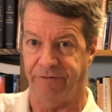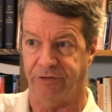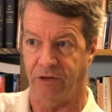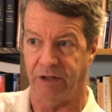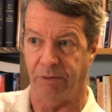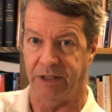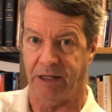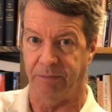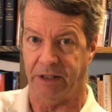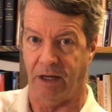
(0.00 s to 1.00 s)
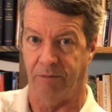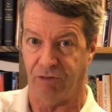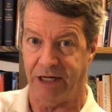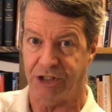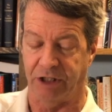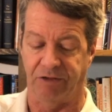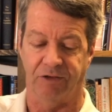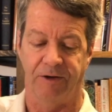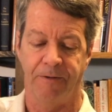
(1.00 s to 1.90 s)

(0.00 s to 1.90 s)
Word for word: so that we can become righteous.